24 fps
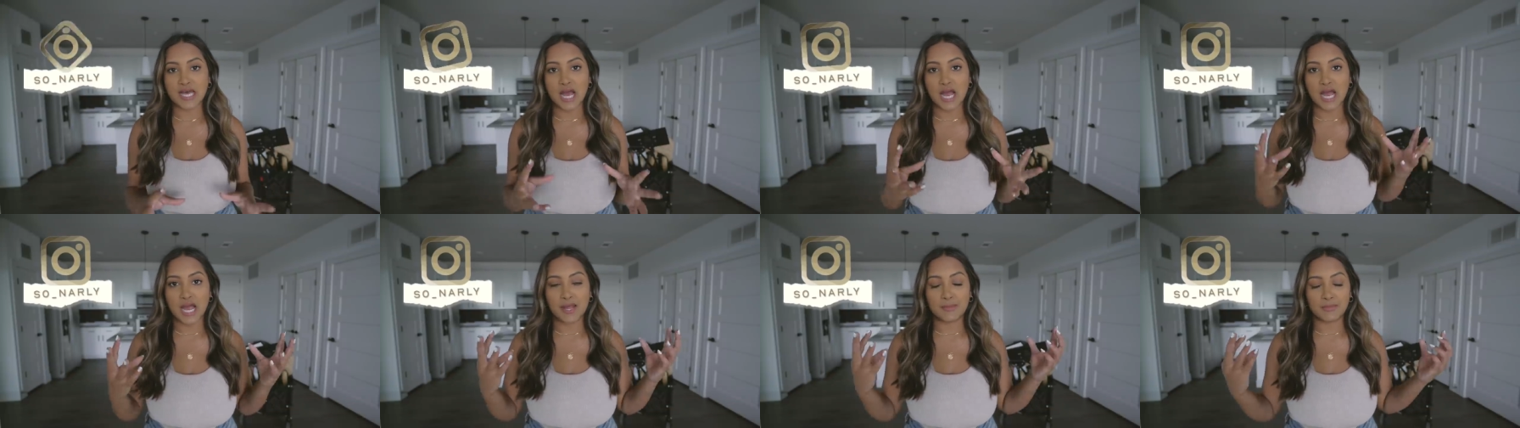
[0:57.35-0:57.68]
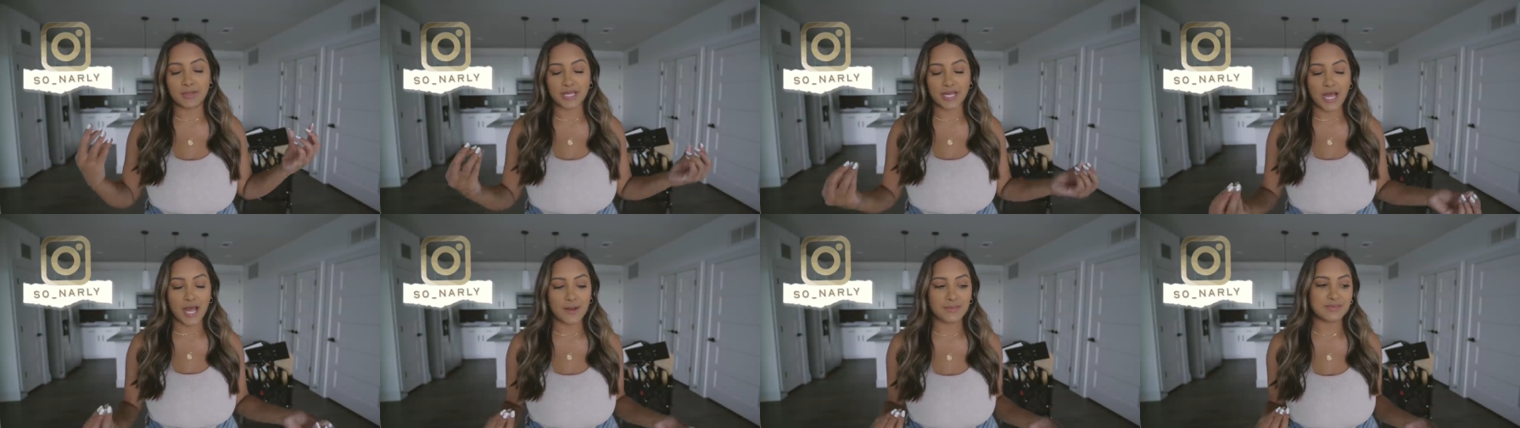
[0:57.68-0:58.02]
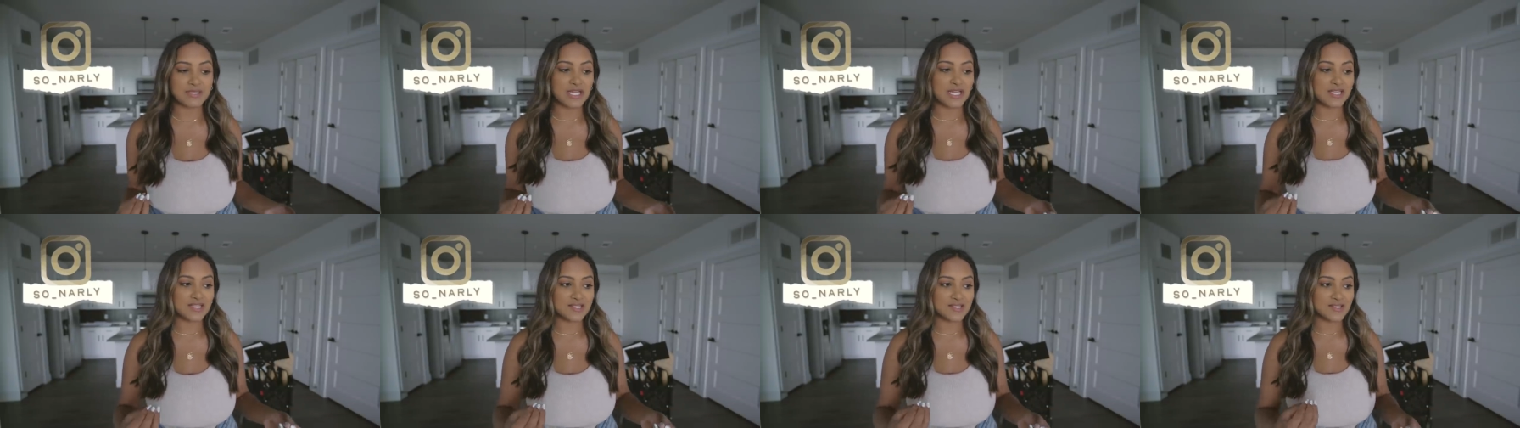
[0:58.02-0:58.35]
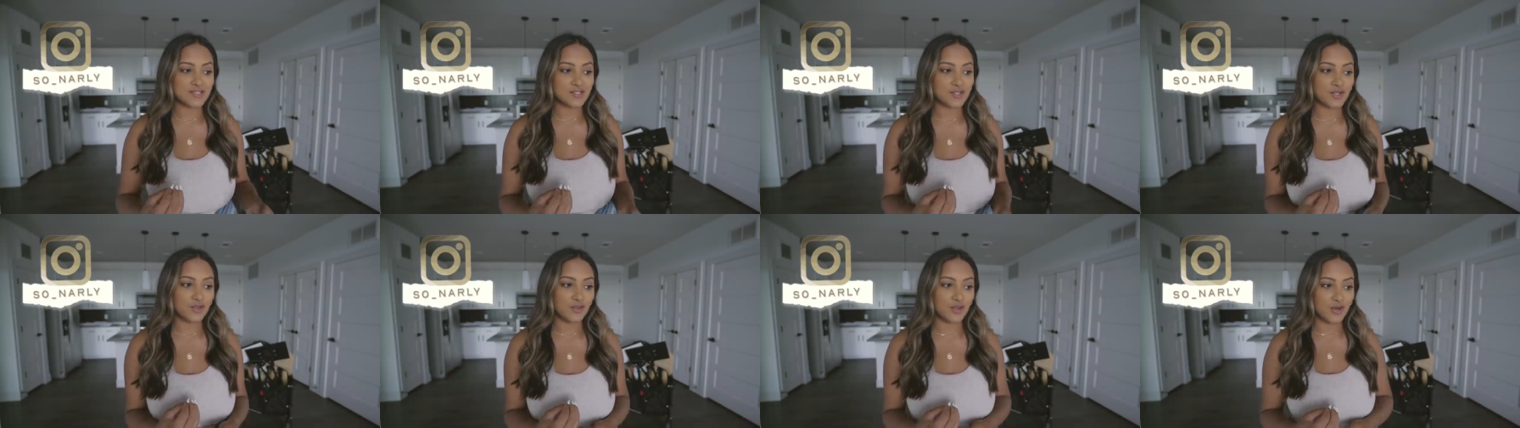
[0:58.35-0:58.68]
time like
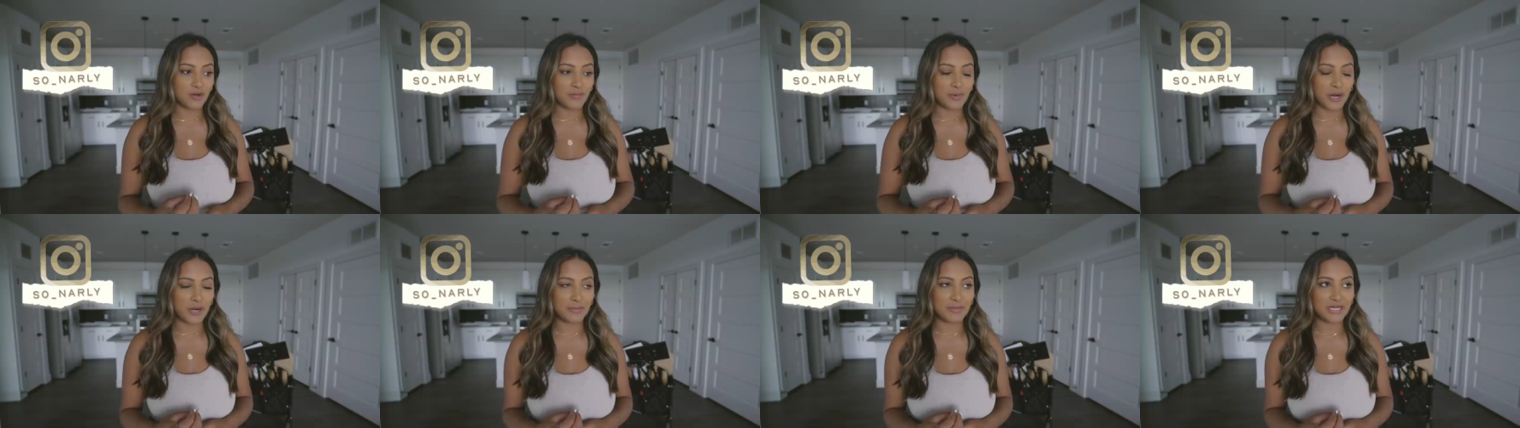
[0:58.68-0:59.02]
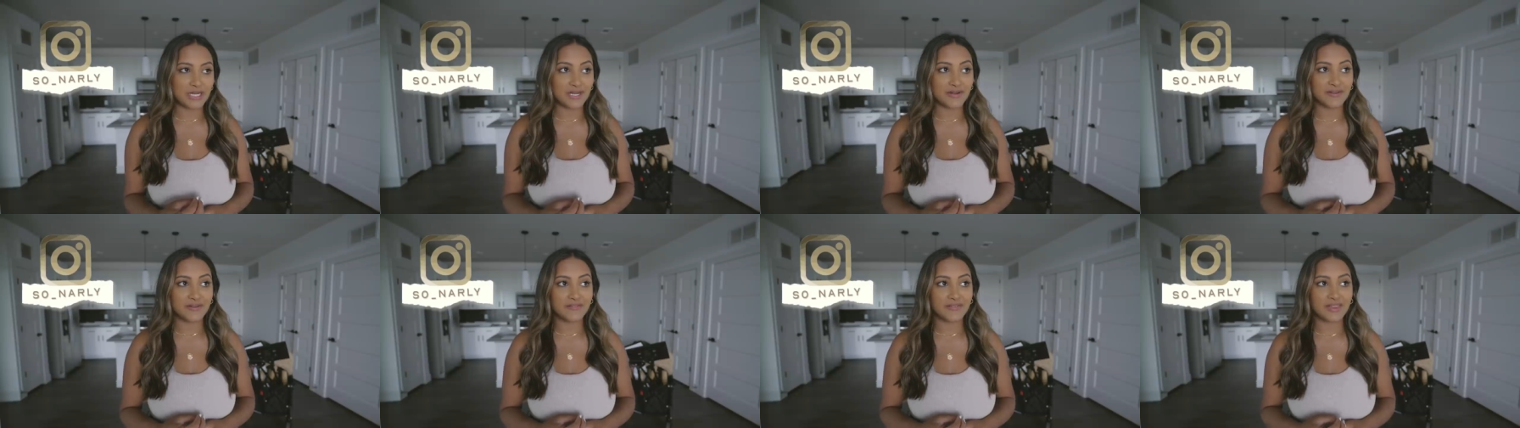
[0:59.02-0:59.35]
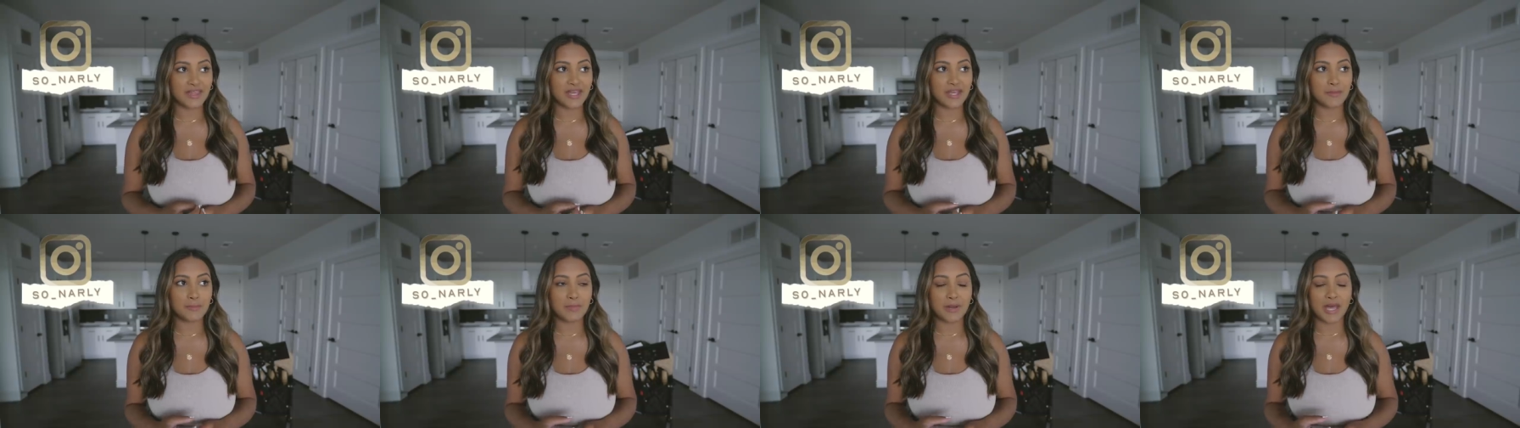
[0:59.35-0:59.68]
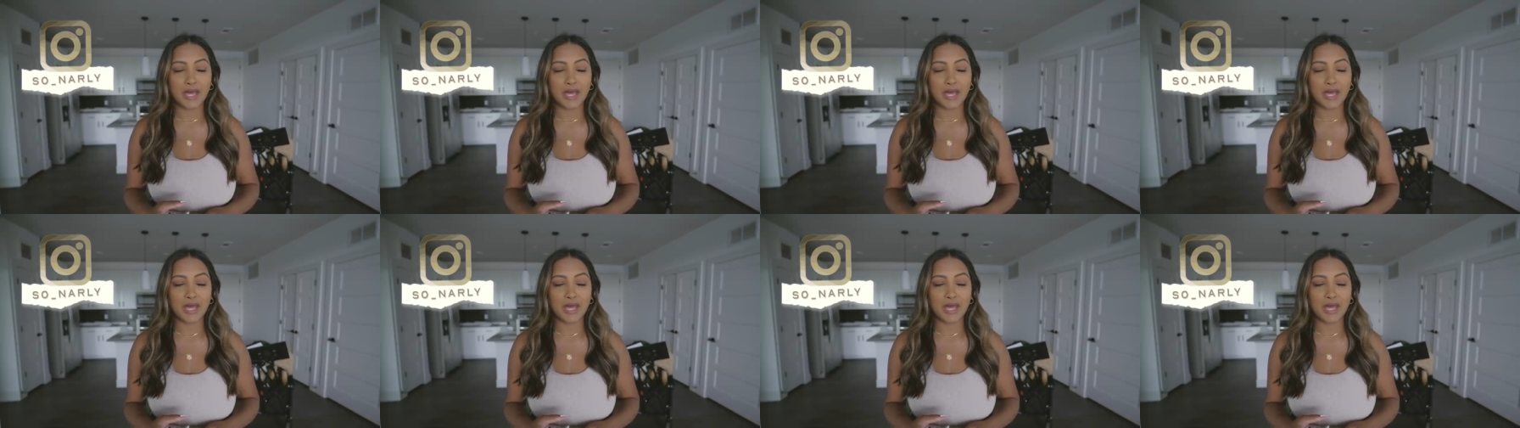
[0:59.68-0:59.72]
updates to the apartment and everything.